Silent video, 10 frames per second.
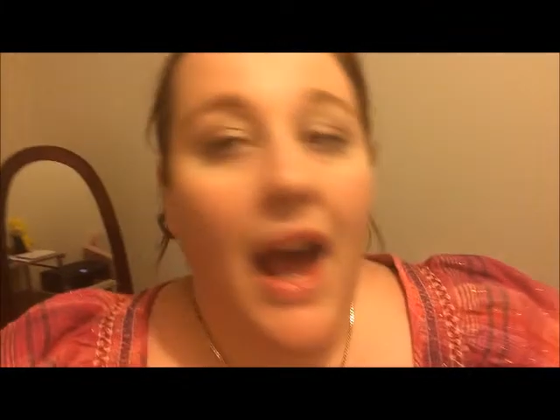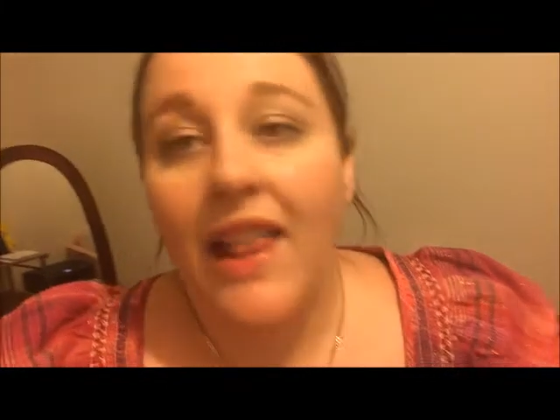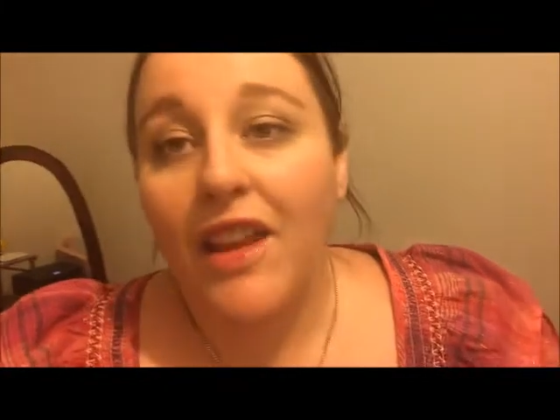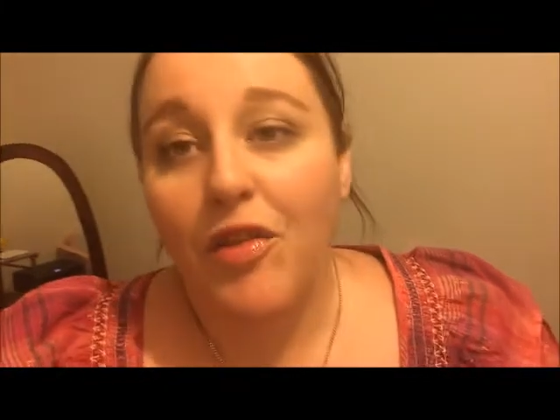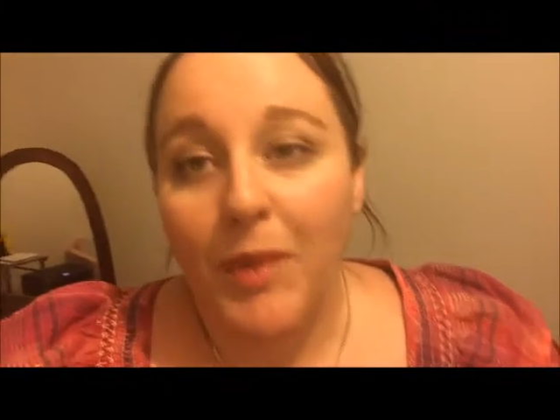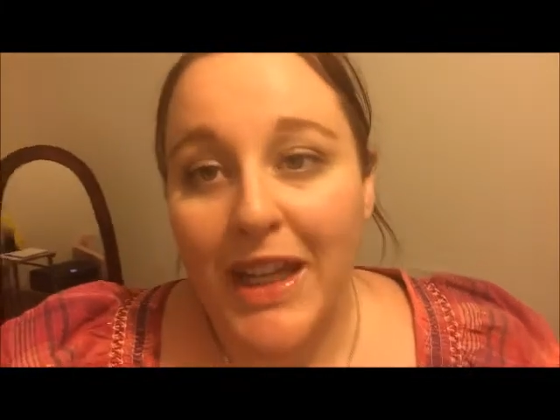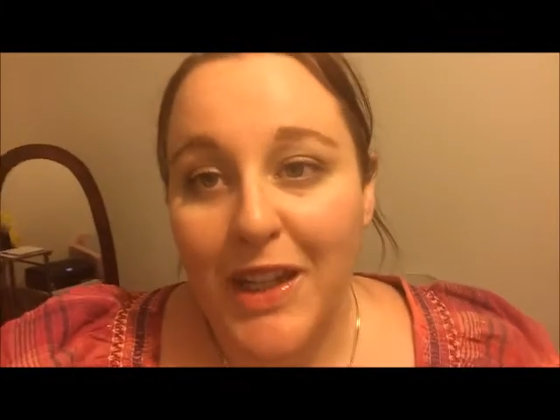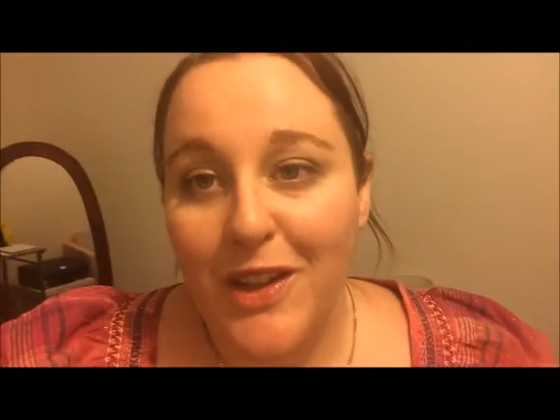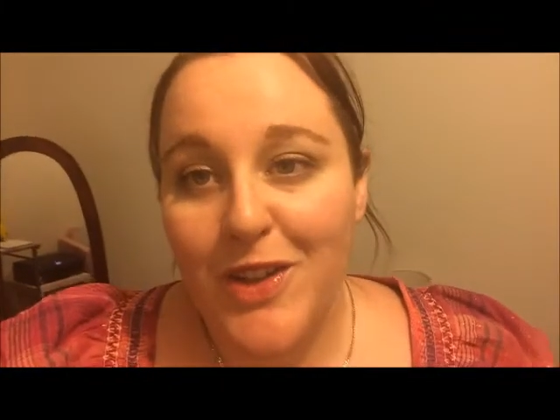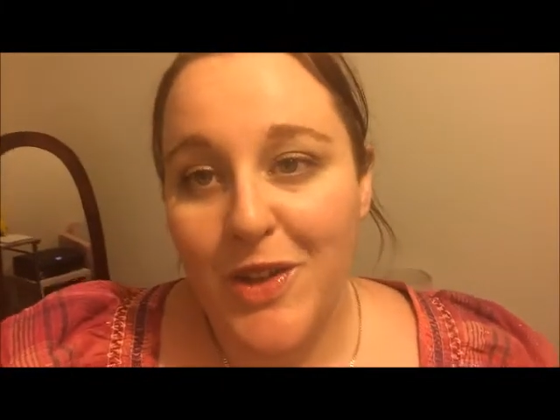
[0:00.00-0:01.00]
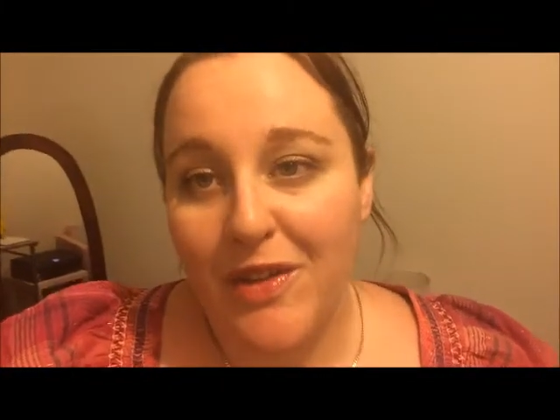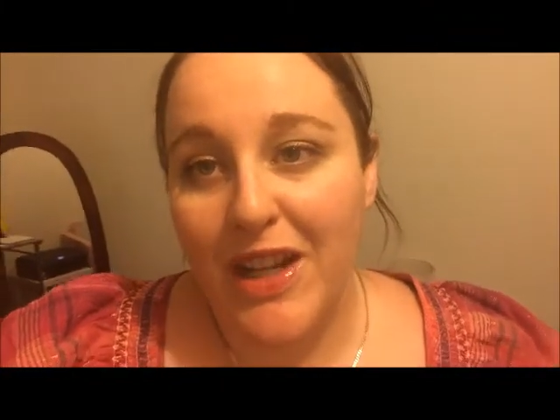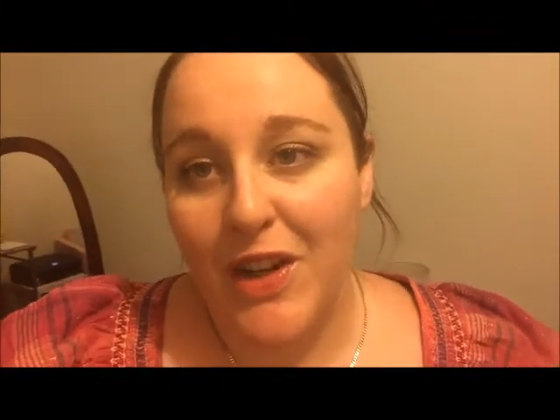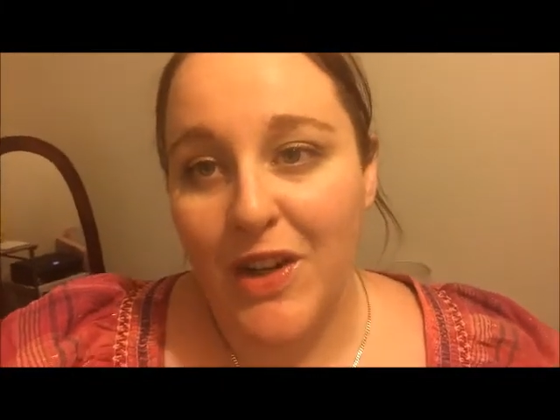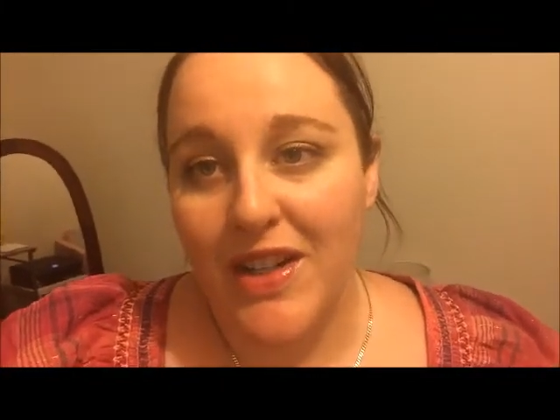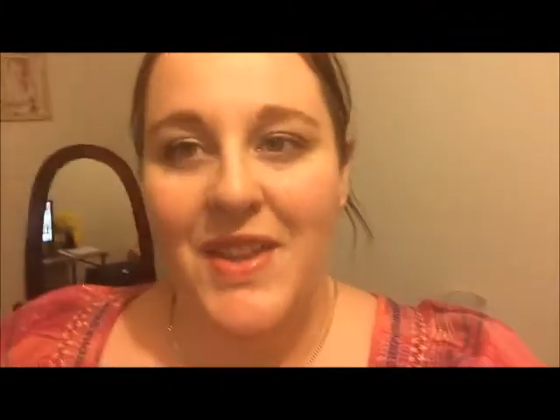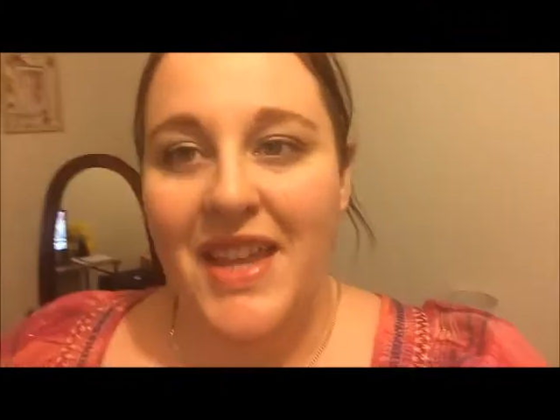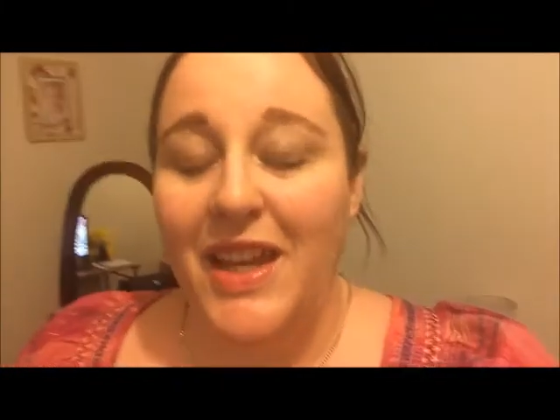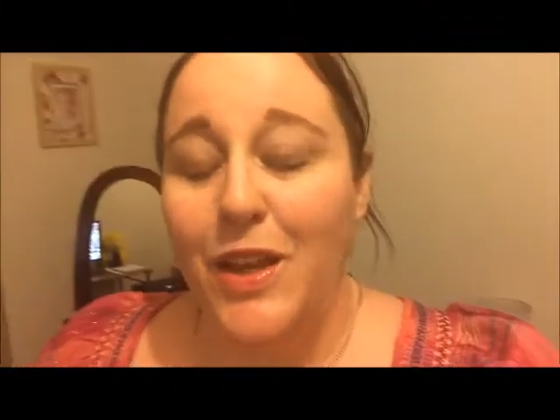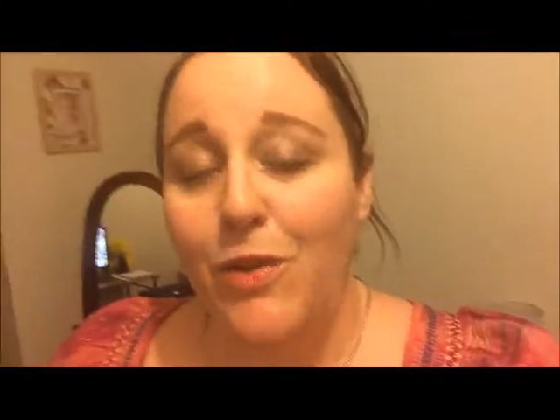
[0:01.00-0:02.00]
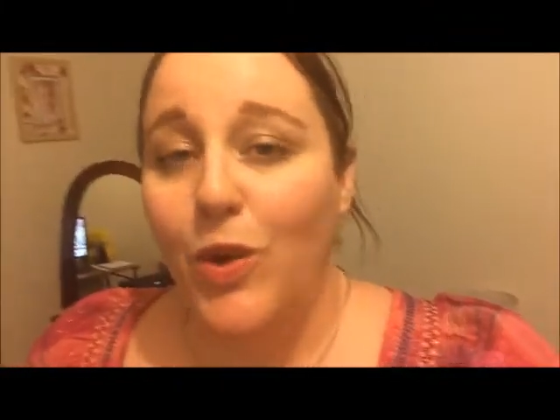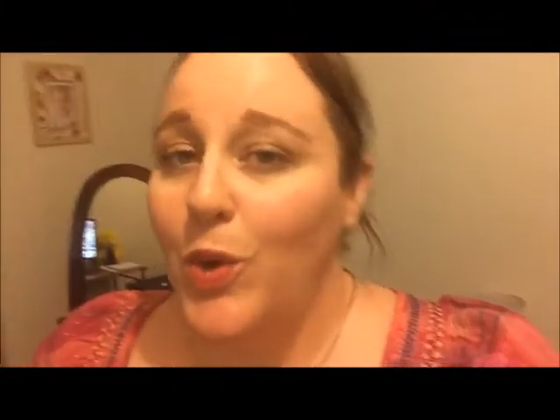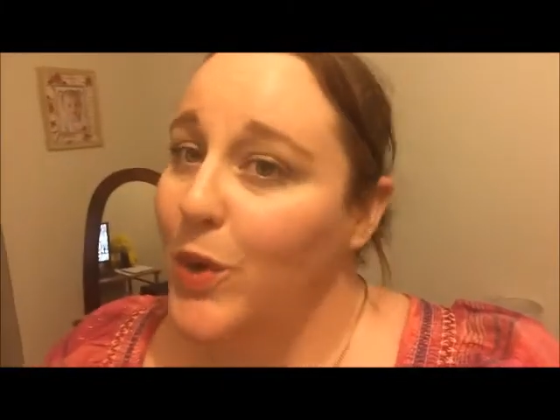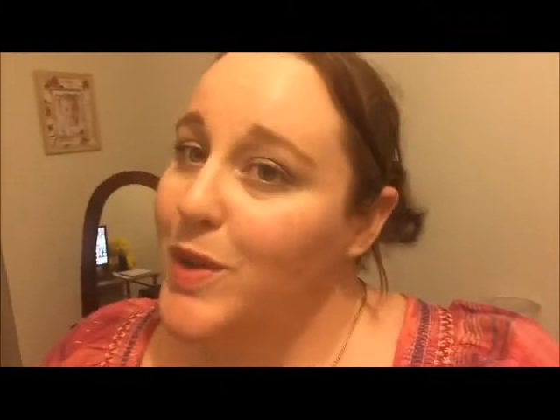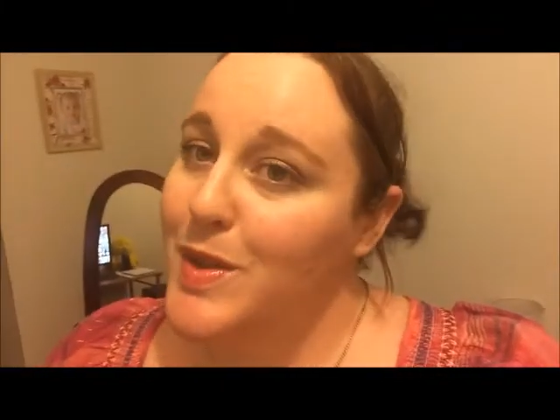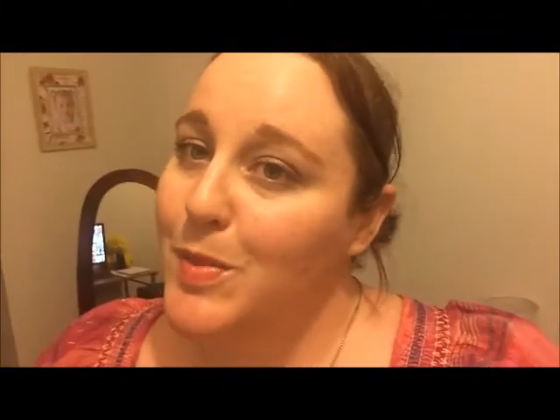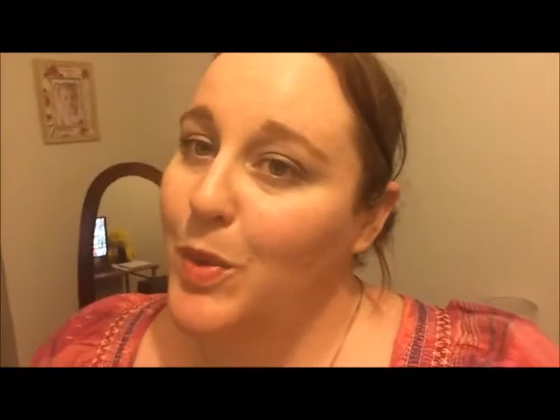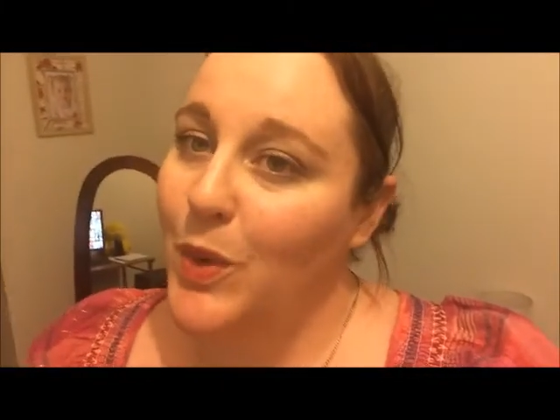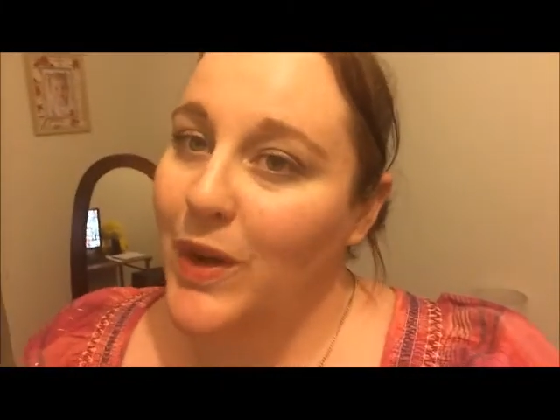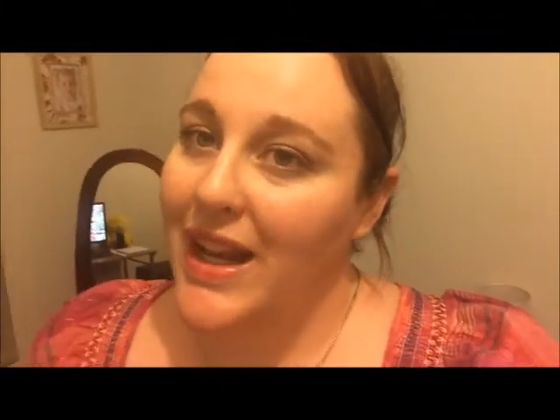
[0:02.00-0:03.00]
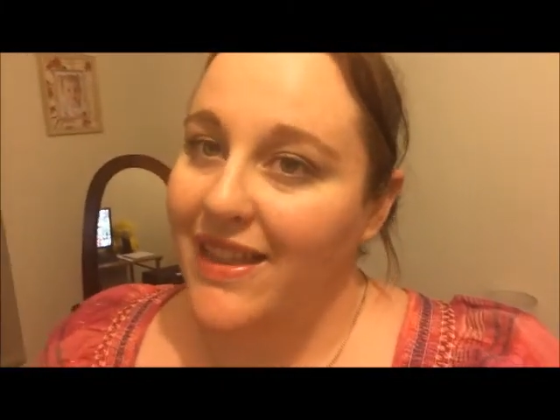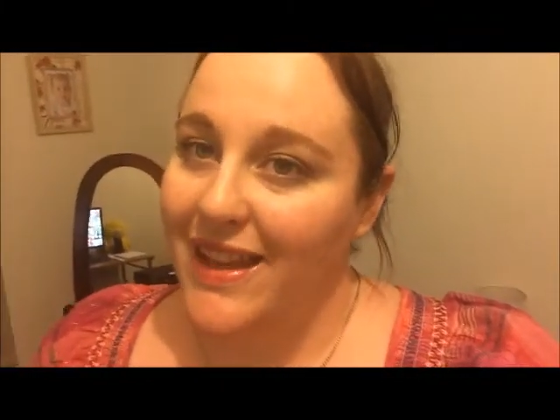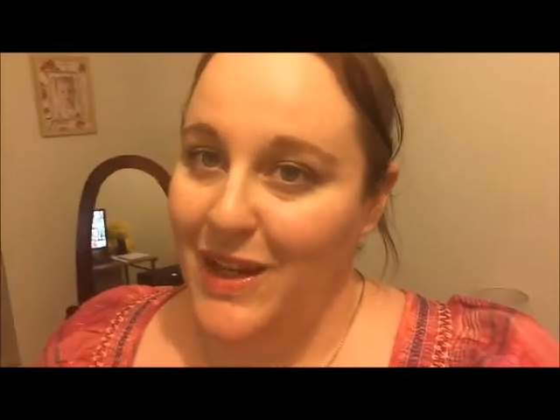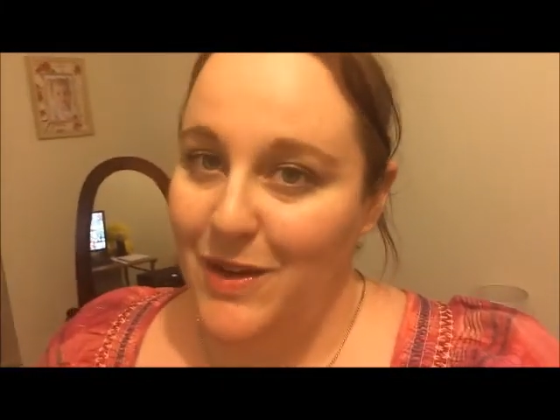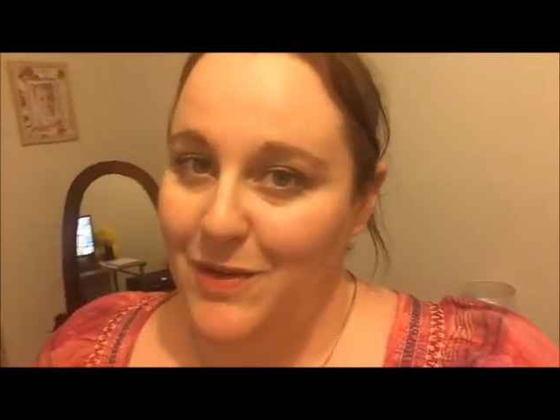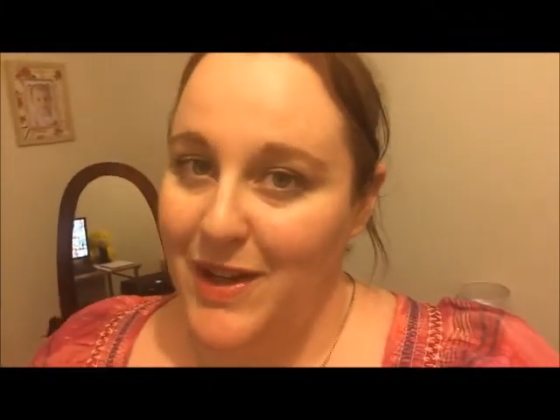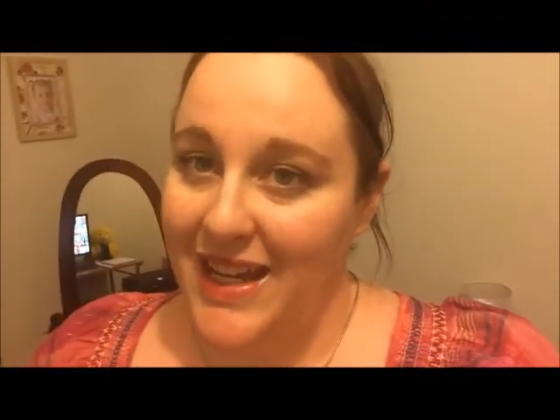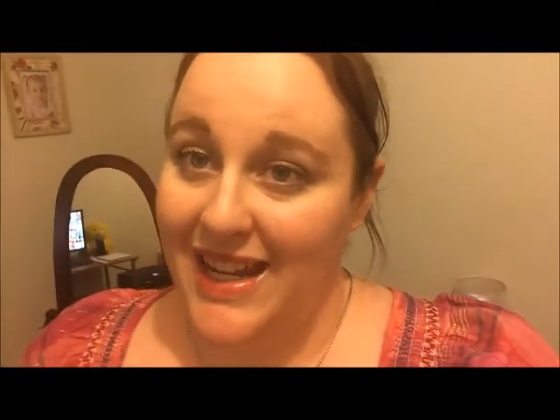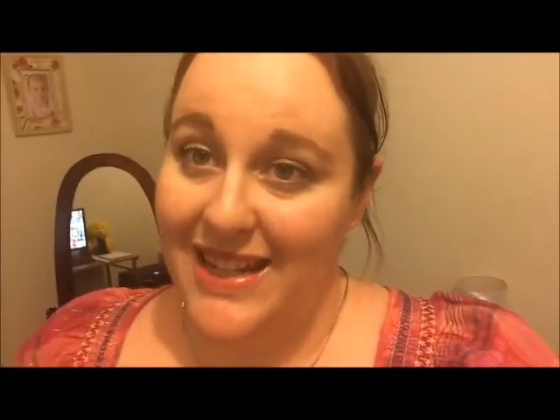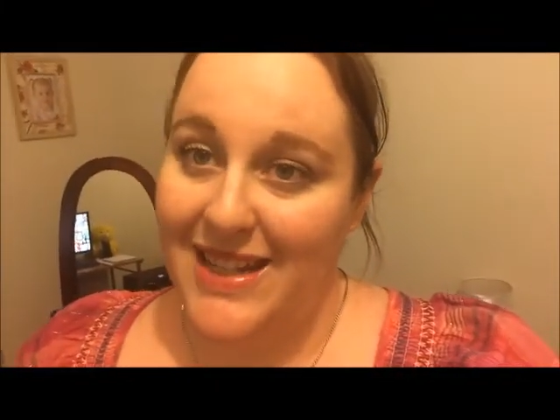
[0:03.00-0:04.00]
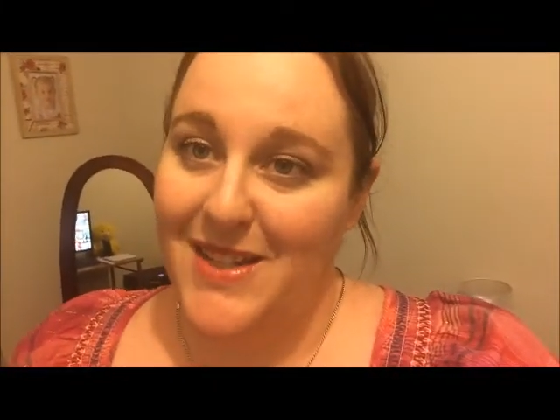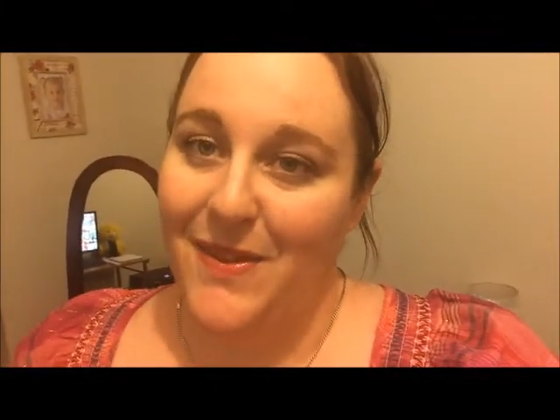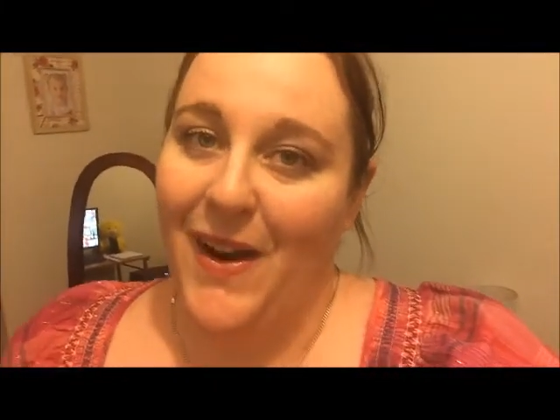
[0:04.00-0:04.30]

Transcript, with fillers: I love making YouTube videos. So thank you for all your support and thank you for getting this